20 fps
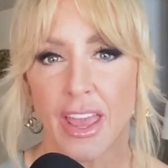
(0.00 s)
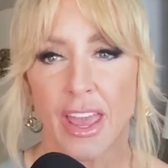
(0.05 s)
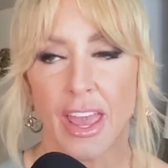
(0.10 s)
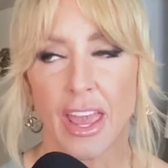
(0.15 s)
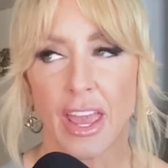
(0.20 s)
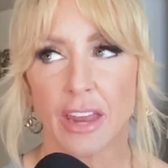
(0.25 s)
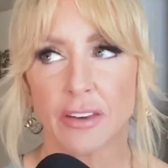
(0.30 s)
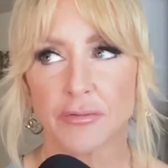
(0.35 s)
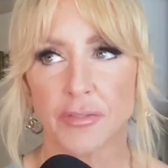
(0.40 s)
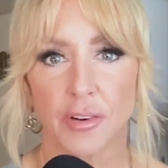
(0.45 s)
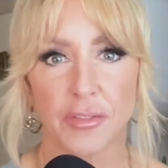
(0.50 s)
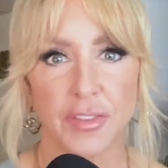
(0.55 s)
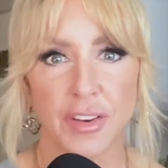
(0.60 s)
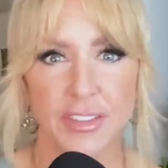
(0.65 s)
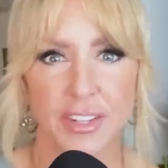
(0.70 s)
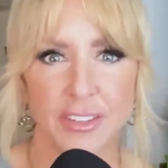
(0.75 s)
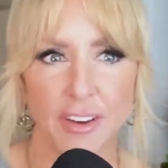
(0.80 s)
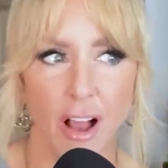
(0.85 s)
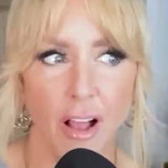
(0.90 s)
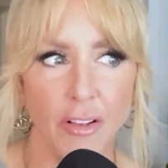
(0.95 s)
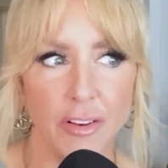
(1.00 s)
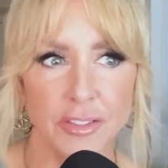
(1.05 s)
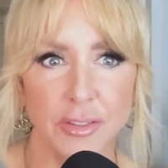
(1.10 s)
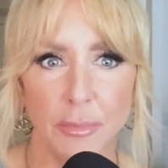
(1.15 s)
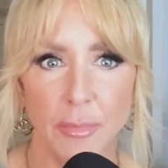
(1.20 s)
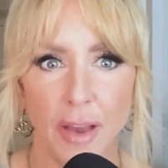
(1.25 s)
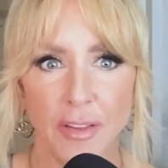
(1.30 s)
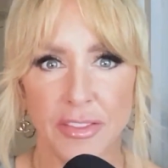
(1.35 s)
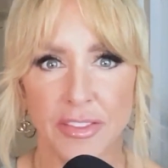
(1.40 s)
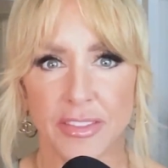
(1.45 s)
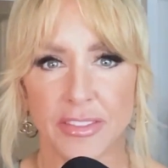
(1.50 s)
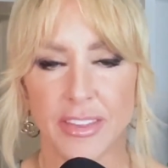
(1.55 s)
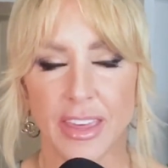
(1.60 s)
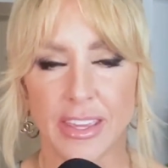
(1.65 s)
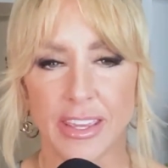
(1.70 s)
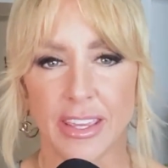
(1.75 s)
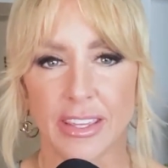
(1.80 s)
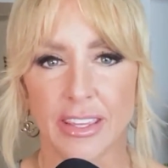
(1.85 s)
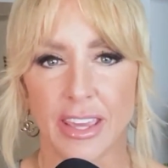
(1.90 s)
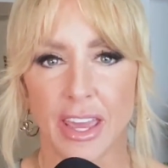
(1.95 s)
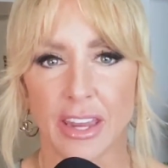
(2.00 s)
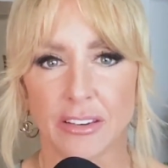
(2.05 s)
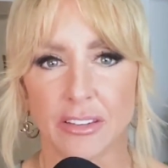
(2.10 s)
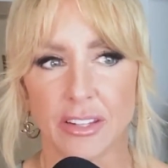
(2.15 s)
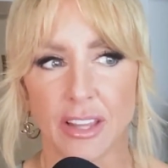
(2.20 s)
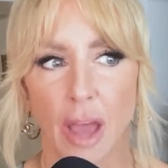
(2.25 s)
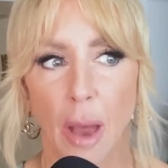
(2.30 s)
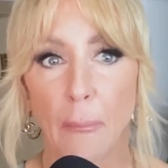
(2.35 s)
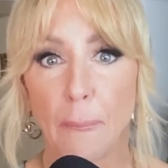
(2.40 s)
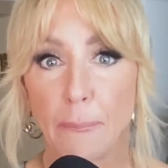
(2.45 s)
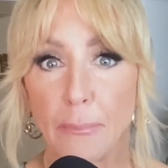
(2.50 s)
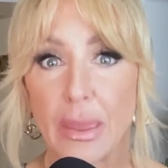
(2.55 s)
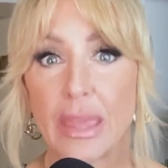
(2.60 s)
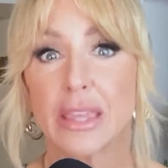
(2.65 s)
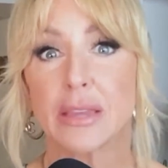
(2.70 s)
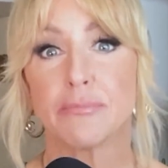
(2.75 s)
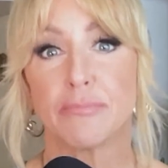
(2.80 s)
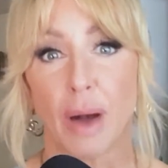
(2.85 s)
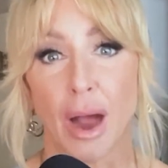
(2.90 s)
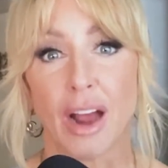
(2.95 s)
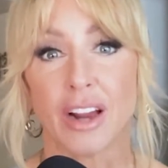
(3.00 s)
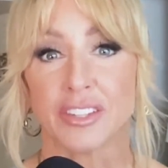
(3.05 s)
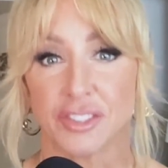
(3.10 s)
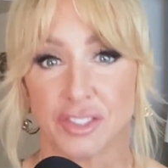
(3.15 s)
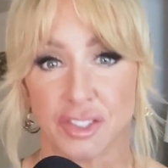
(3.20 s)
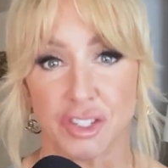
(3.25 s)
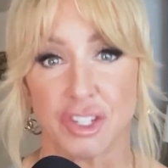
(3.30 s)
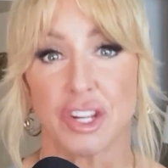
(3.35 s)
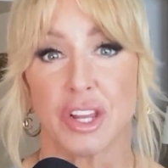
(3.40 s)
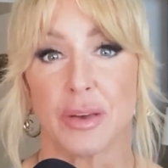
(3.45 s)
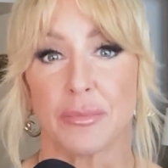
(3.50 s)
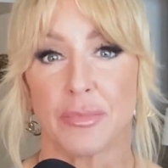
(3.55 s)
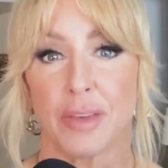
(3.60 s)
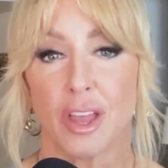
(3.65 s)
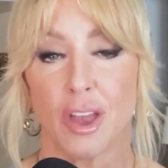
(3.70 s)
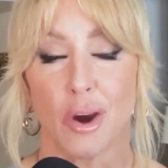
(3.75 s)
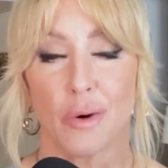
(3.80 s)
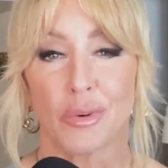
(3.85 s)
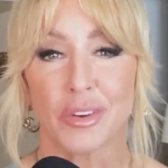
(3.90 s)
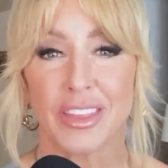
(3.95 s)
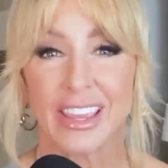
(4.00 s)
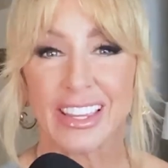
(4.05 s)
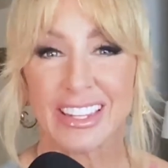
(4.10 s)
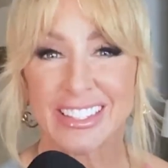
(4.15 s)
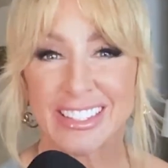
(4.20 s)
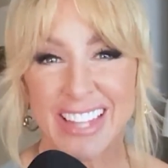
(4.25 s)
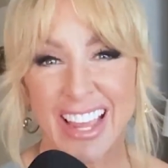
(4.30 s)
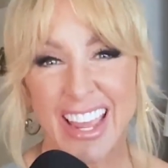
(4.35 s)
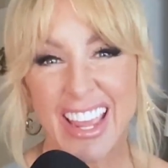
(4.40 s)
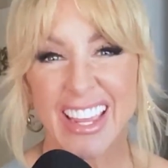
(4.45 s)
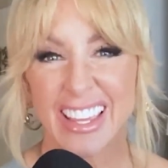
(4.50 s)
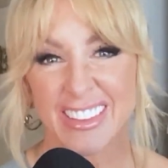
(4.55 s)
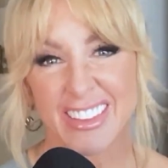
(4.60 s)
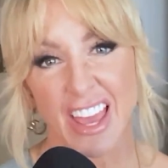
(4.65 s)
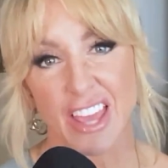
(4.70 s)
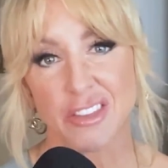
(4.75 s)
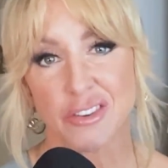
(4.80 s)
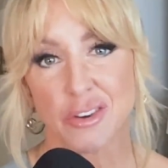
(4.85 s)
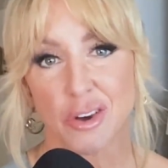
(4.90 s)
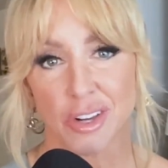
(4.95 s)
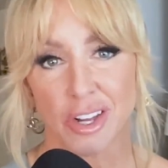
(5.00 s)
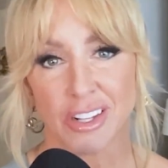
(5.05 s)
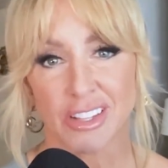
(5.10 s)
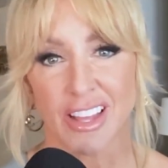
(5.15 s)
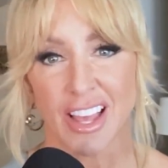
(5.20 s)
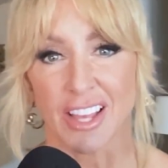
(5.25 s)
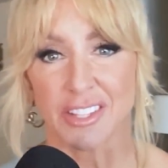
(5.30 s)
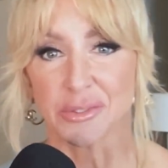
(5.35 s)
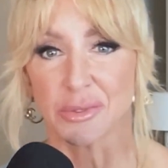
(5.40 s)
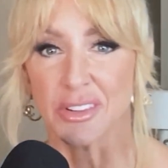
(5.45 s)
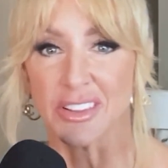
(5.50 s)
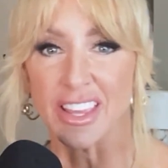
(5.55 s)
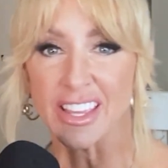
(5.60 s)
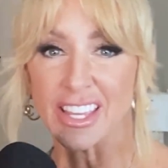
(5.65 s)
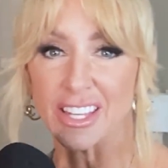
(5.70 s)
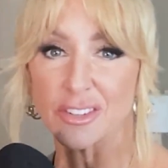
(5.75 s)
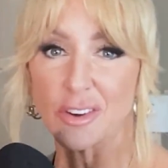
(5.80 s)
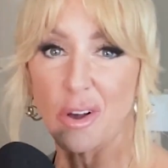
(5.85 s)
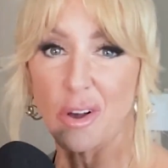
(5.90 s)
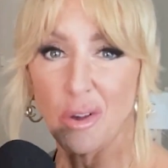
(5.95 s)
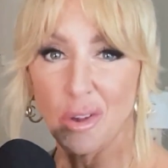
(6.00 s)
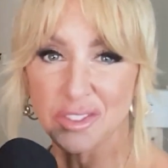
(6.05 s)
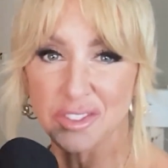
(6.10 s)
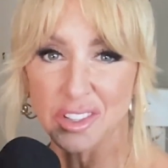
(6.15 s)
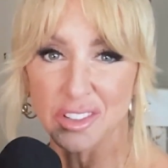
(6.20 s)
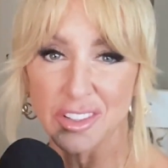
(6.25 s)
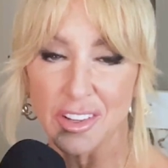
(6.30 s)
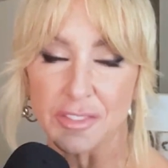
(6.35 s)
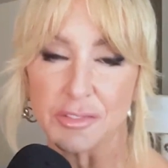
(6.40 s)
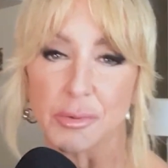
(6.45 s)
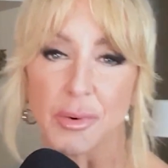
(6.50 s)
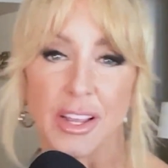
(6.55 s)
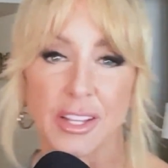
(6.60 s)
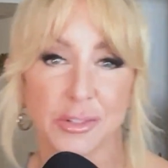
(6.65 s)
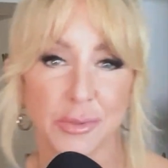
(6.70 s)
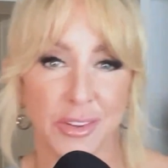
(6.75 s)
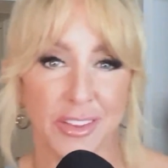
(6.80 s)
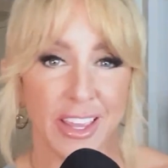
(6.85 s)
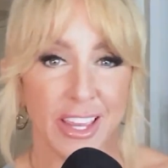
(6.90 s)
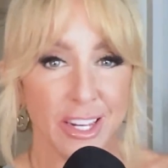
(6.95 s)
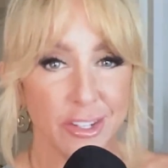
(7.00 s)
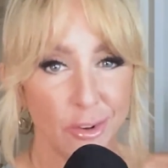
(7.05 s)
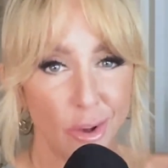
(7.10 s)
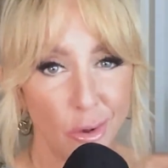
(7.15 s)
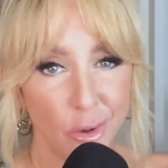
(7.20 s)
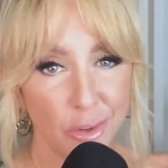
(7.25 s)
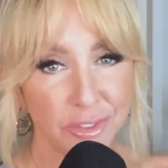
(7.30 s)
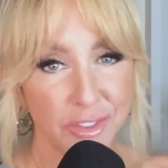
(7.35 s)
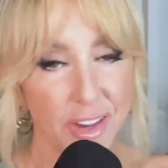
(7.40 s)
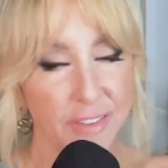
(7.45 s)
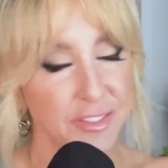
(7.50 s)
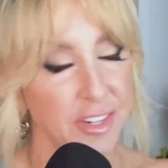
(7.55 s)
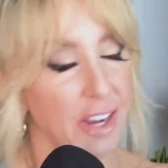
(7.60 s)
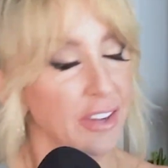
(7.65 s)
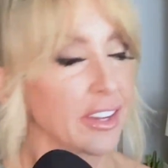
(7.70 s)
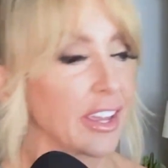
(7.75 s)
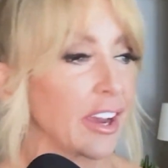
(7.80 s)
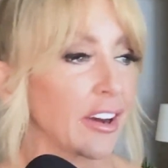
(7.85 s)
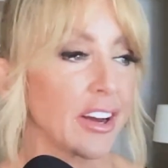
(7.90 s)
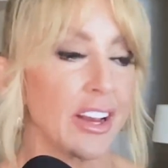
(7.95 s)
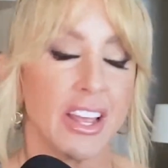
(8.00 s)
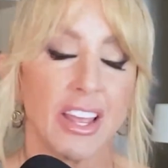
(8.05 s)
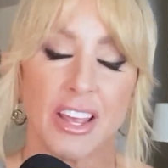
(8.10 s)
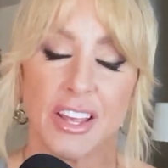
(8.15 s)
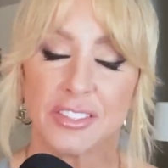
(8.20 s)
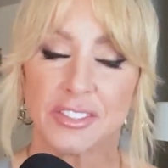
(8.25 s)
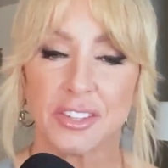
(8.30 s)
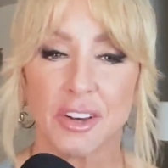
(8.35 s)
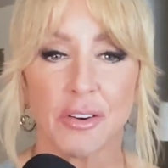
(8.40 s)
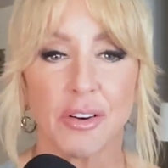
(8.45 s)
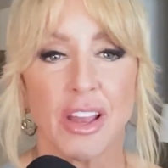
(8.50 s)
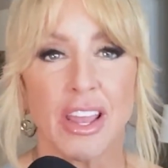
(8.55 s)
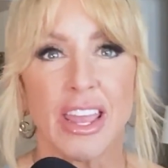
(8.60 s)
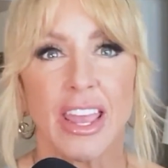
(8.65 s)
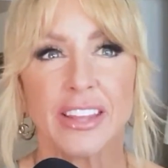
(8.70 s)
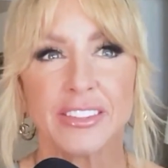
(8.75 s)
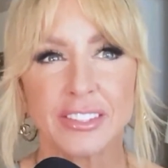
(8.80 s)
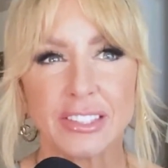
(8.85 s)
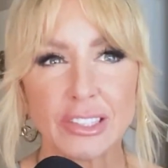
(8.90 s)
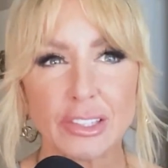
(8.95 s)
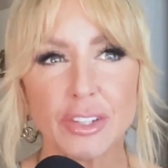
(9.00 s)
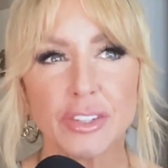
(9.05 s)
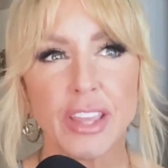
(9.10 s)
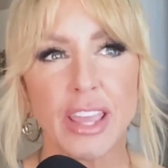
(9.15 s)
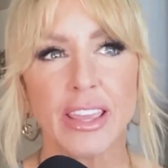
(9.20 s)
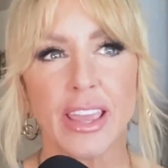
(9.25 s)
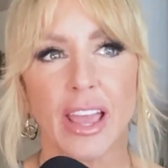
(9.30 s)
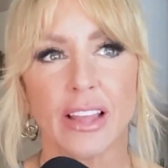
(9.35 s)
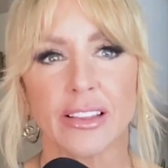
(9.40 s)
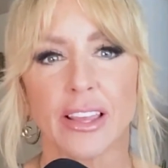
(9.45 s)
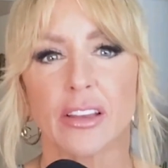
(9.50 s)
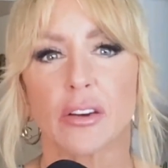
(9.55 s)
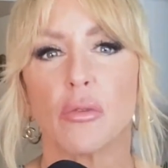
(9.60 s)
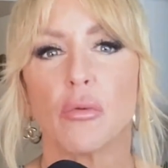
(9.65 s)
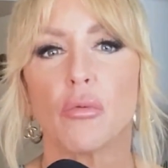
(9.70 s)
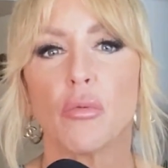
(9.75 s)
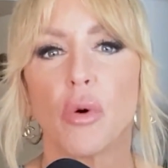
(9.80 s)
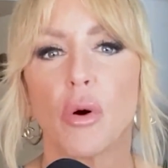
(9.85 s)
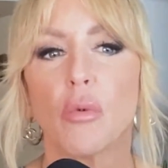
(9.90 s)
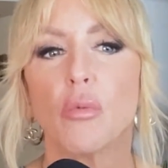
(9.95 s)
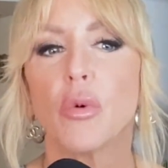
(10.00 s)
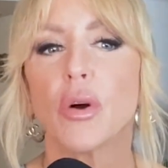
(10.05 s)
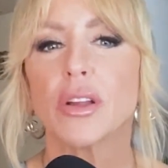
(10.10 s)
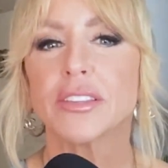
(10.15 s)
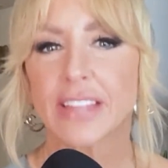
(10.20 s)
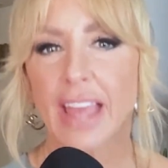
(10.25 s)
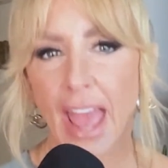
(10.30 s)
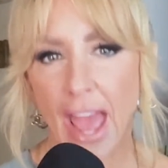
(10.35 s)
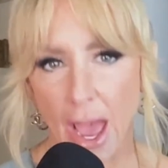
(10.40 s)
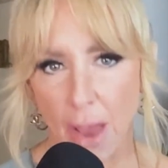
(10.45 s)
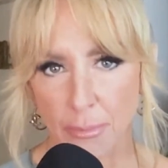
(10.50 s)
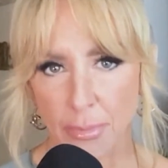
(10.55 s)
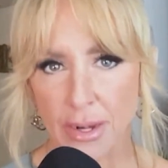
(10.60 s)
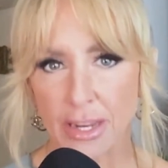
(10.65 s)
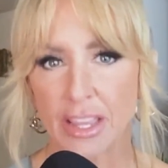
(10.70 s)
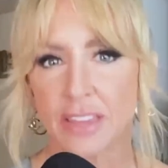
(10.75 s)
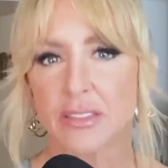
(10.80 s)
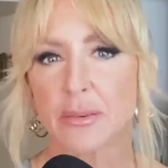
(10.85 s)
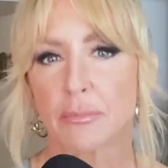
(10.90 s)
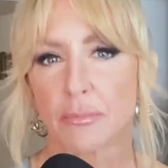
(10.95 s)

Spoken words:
And for $50 a month, they can get a big box gym where they can take that yoga class, where they can also lift weights, where they can also have childcare. So it's looking at like what's happening in the